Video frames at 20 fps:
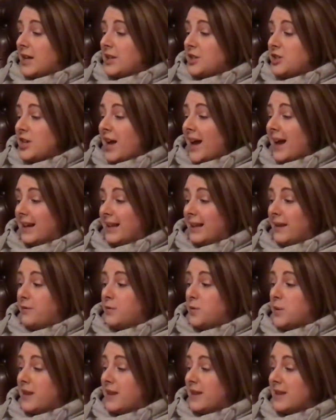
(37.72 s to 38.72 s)
Jack lived
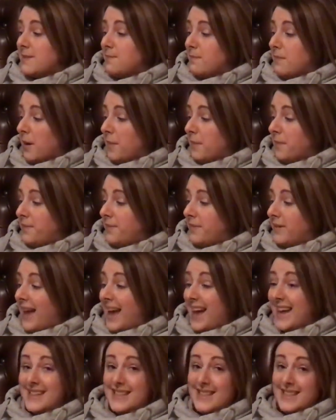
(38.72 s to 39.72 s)
with his mum
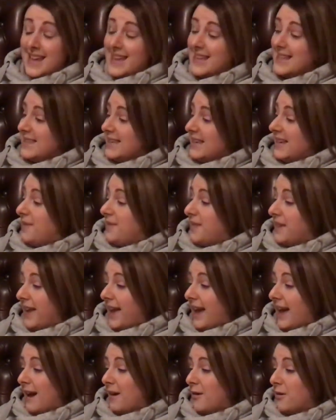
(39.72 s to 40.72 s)
and Daisy, the
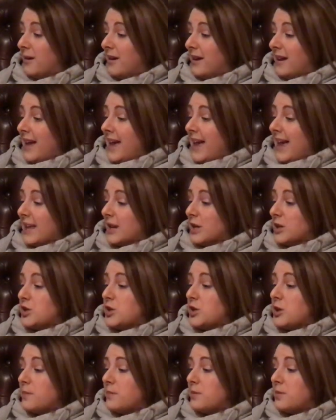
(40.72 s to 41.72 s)
cow, in a
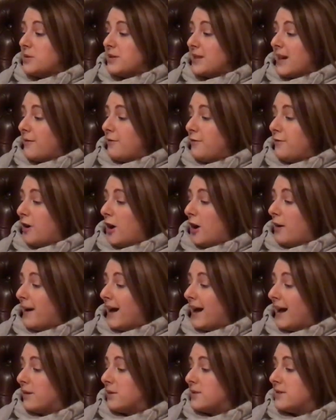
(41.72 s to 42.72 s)
tumble-down
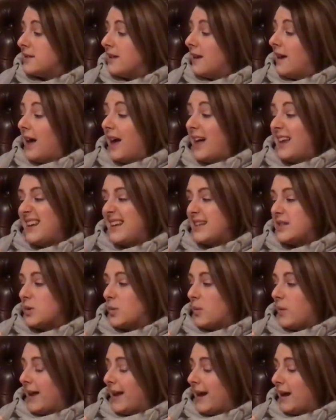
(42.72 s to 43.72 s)
farmhouse a little
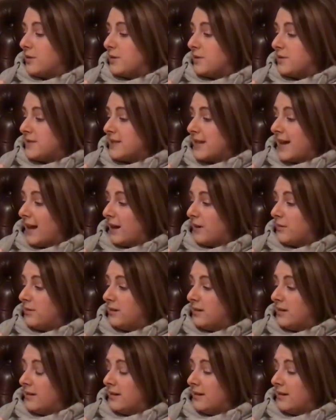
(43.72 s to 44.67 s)
way out of town.